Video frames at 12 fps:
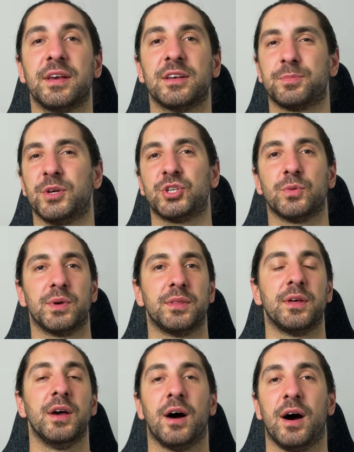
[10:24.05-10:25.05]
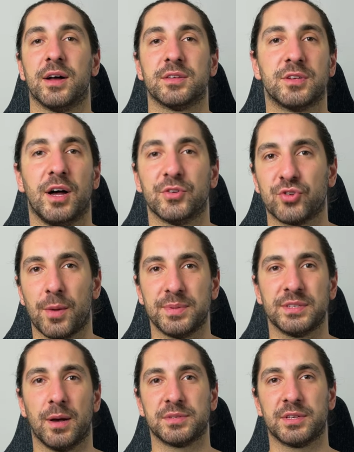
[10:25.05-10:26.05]
especially with hard style, trap and
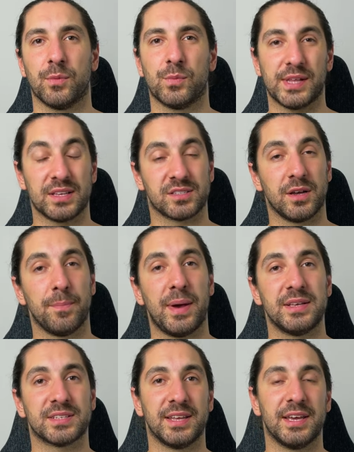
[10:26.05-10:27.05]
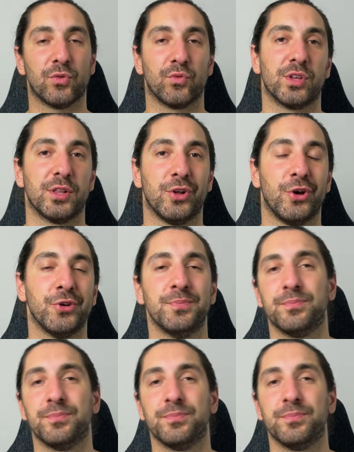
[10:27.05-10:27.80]
dubstep, where that sub bass can hit really low.